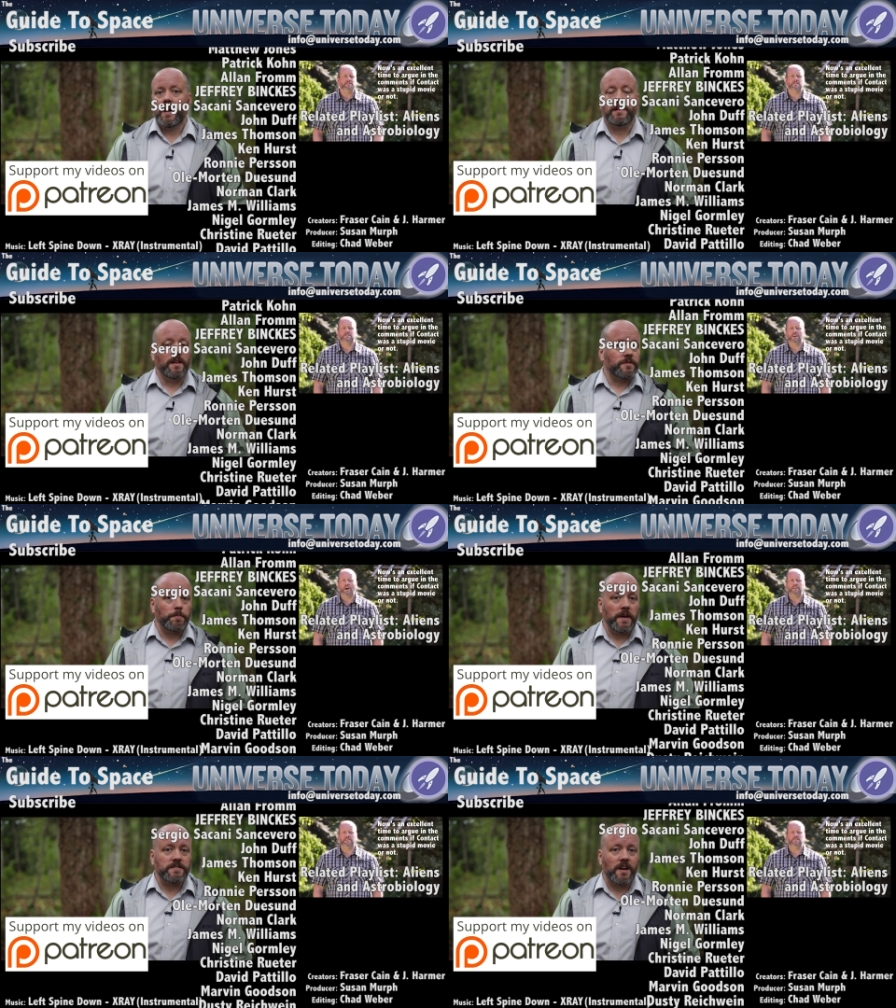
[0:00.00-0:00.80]
Love
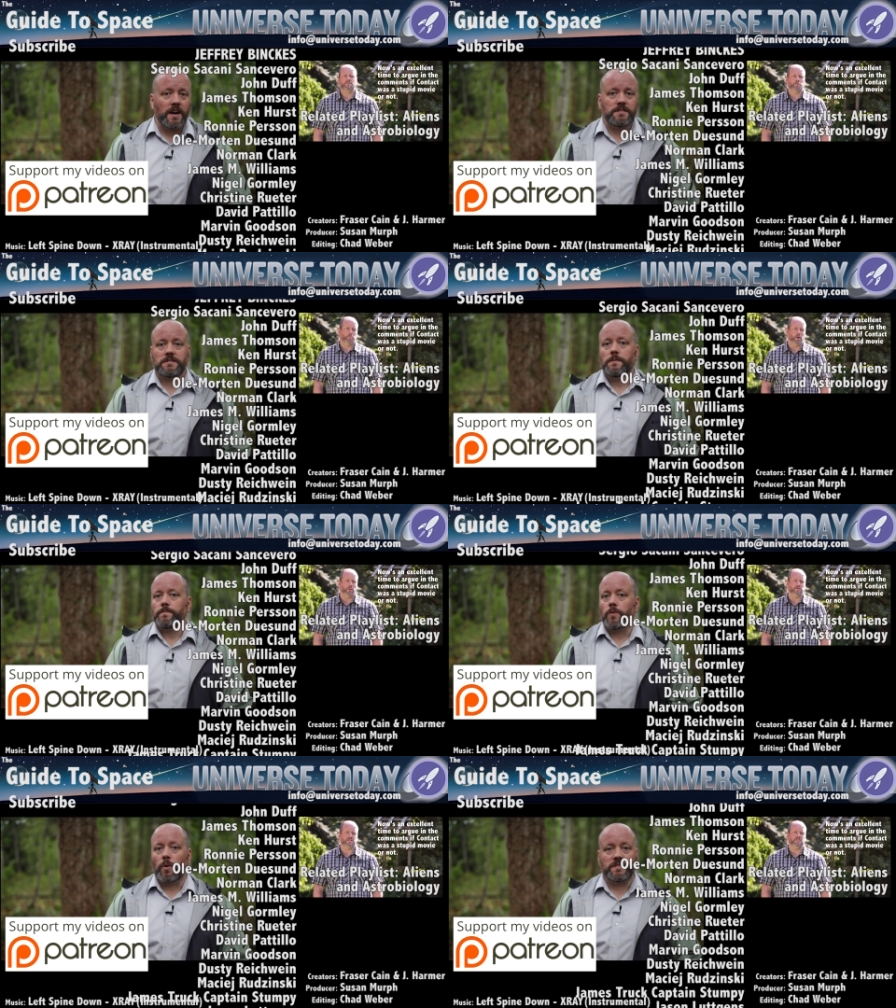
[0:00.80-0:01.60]
space science?
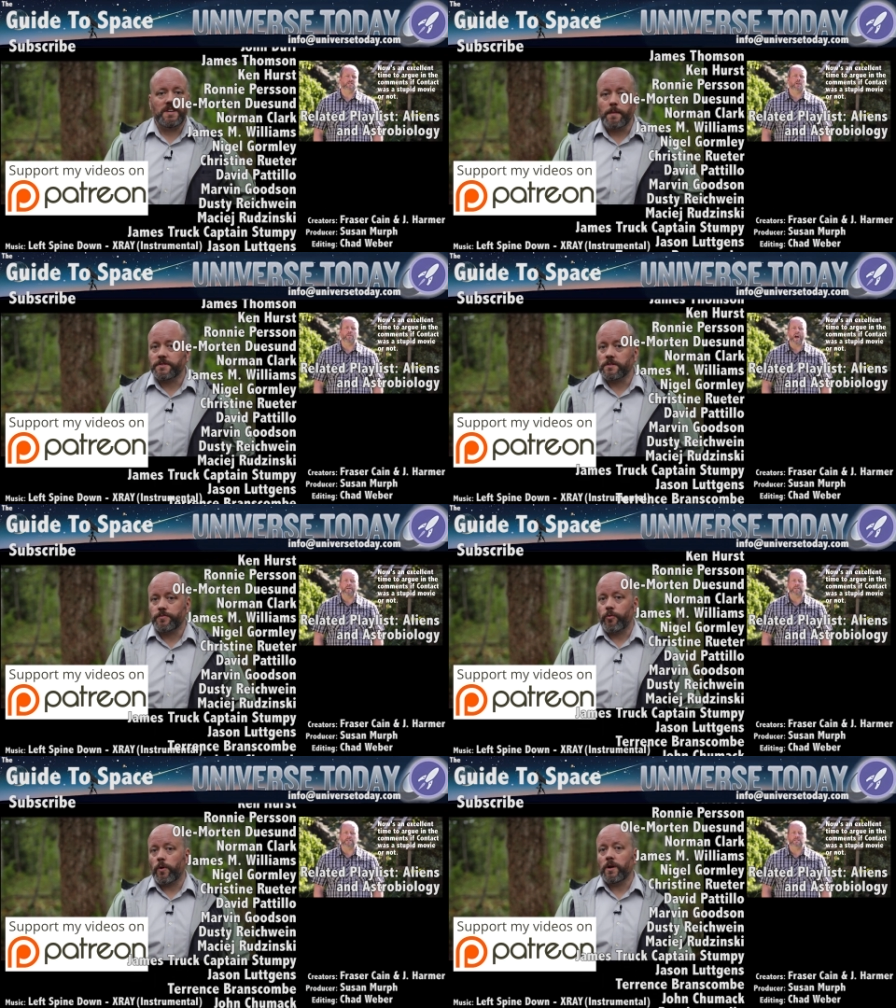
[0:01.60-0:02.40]
Want to see episodes
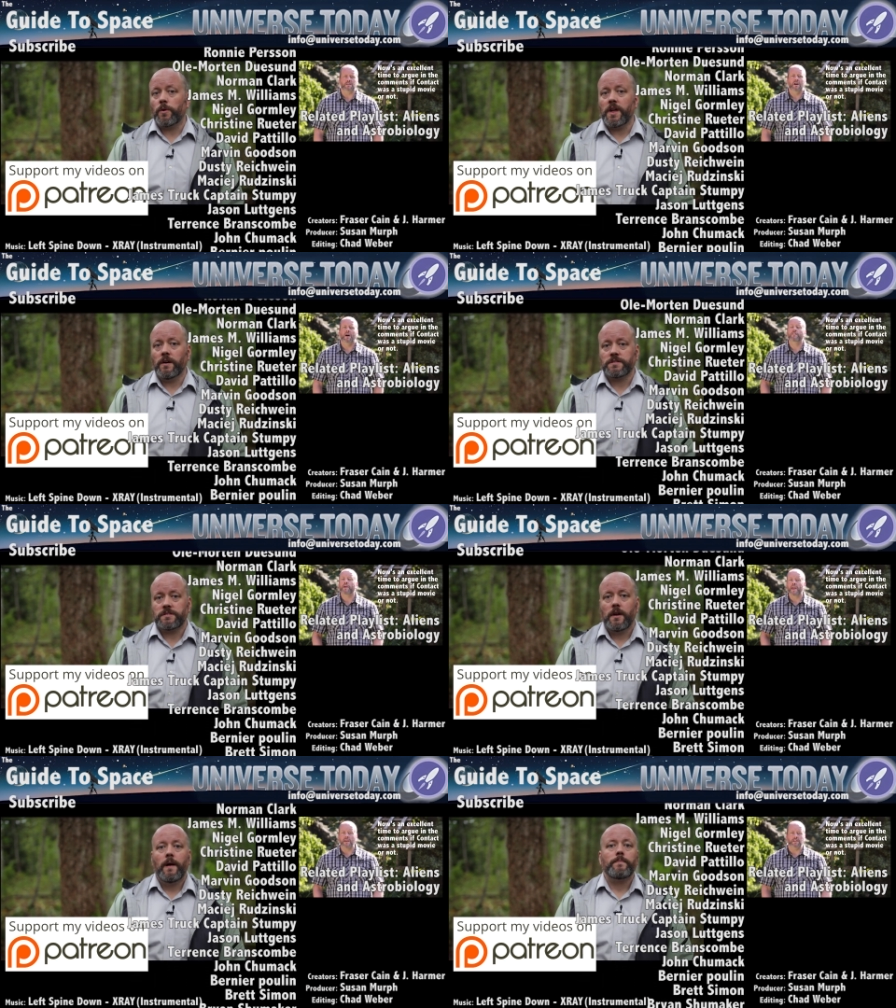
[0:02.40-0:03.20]
before anyone else?
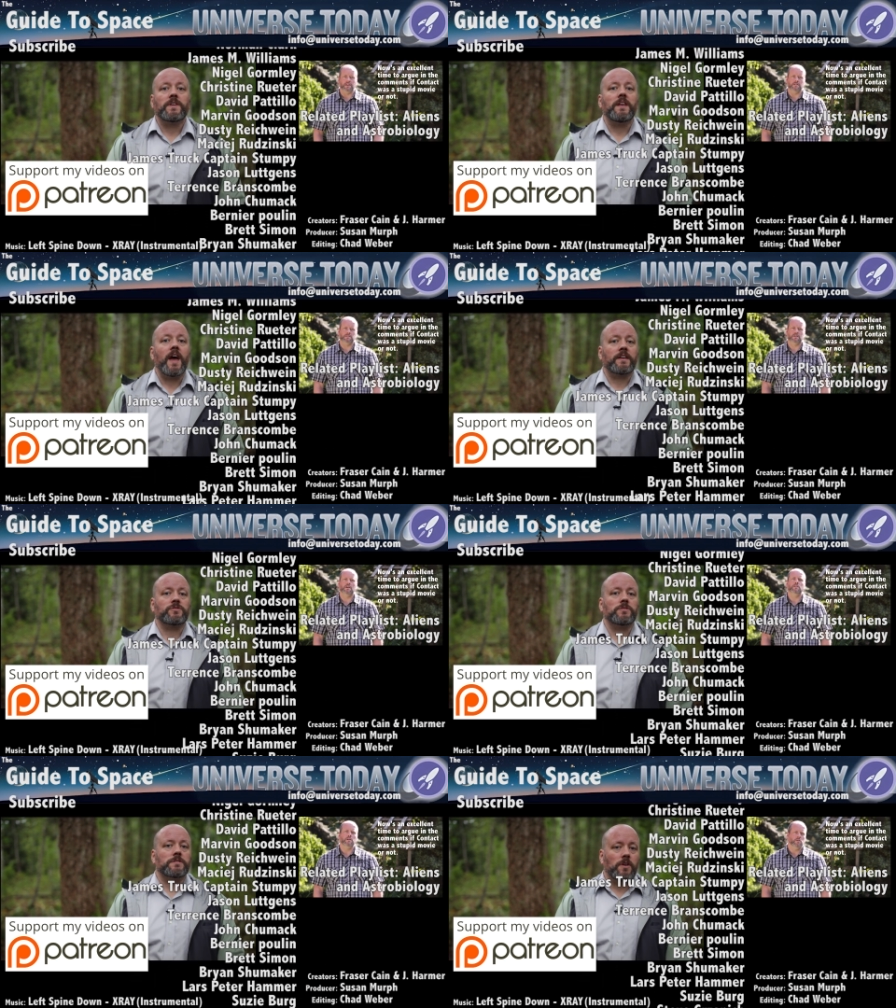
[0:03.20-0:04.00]
Get
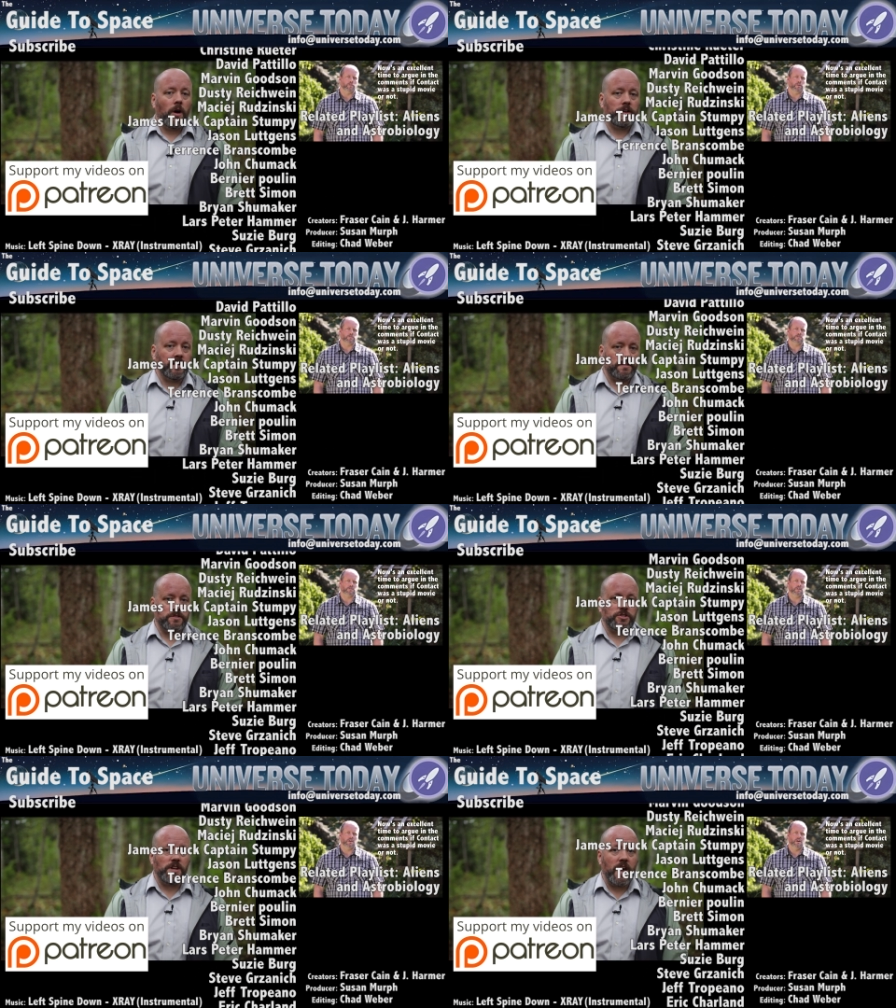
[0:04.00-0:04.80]
extras, contests, and
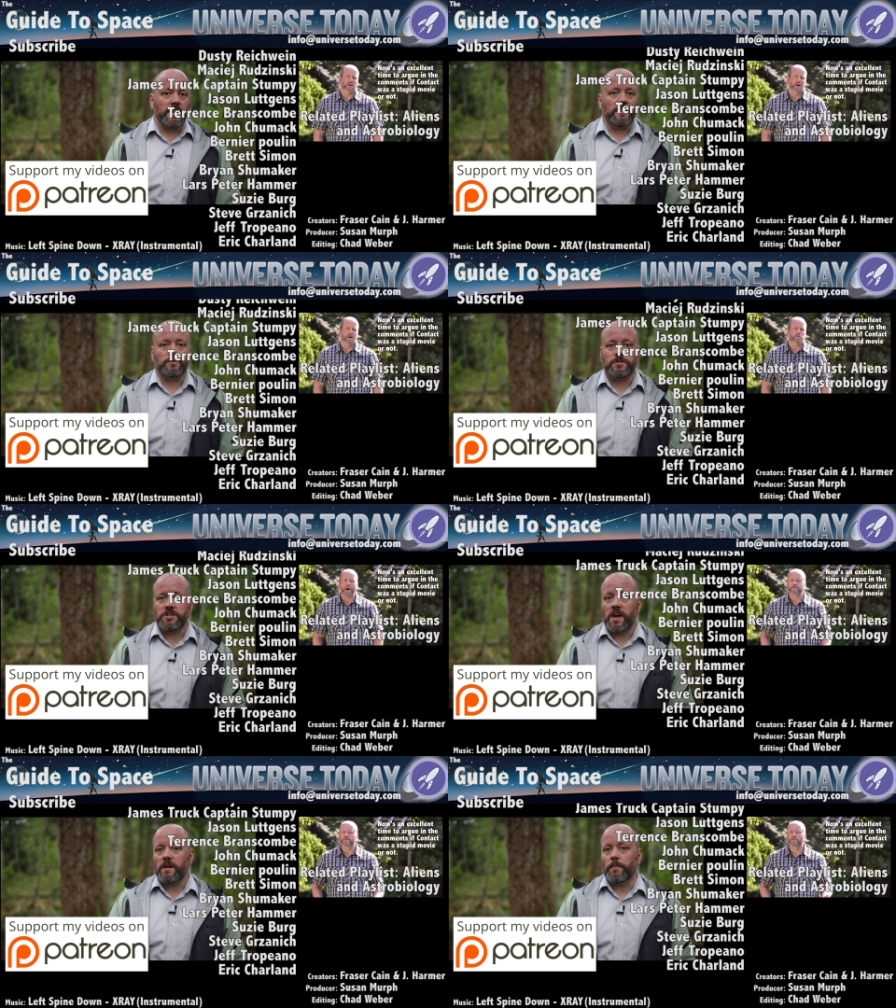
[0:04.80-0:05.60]
shenanigans with
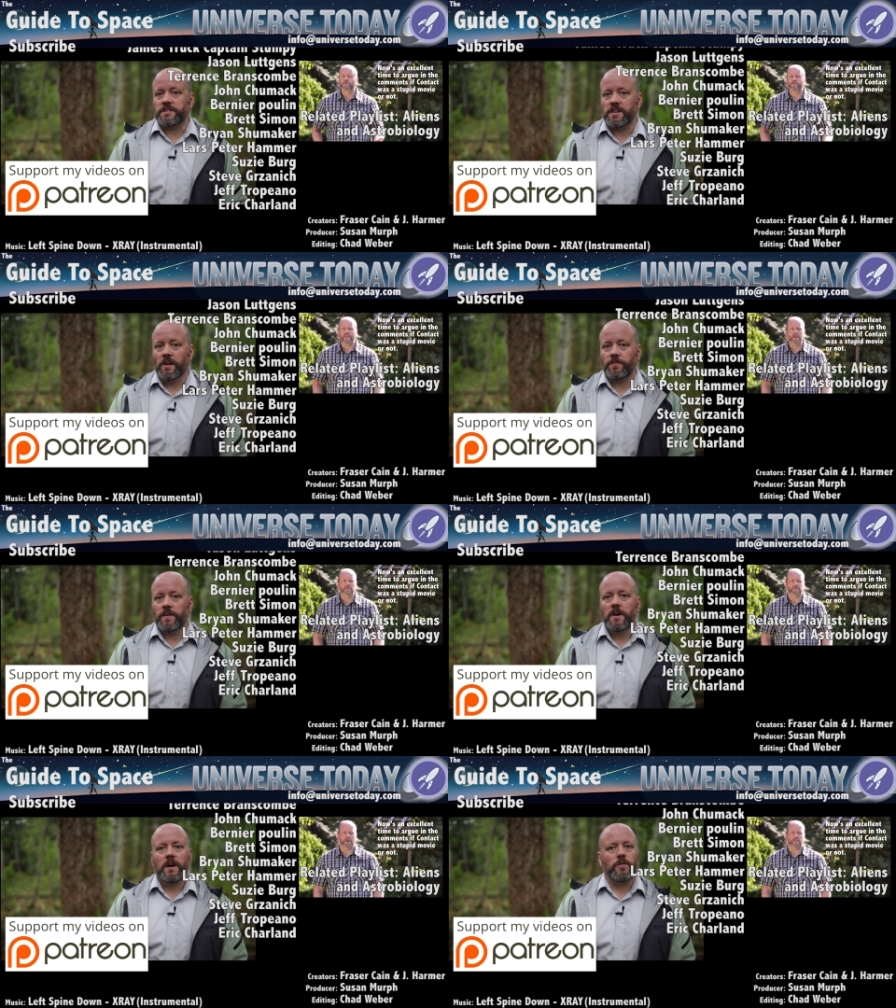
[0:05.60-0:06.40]
Jay, myself,
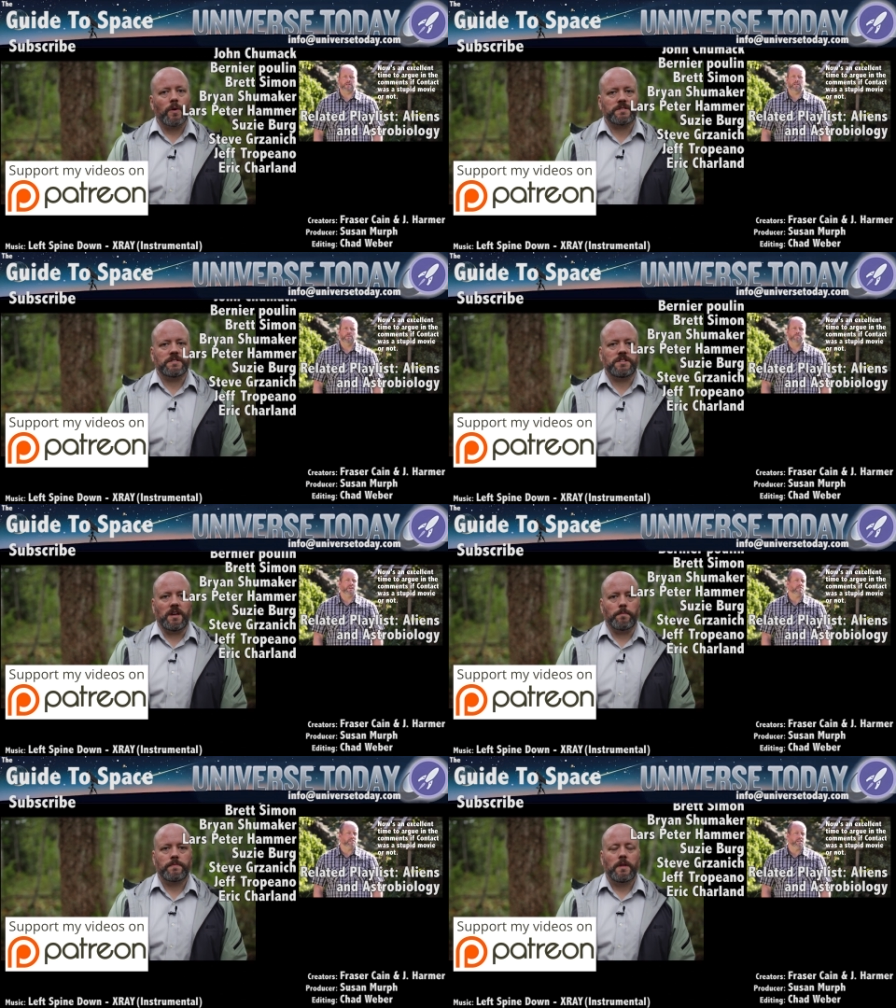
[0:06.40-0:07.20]
and the rest of the team.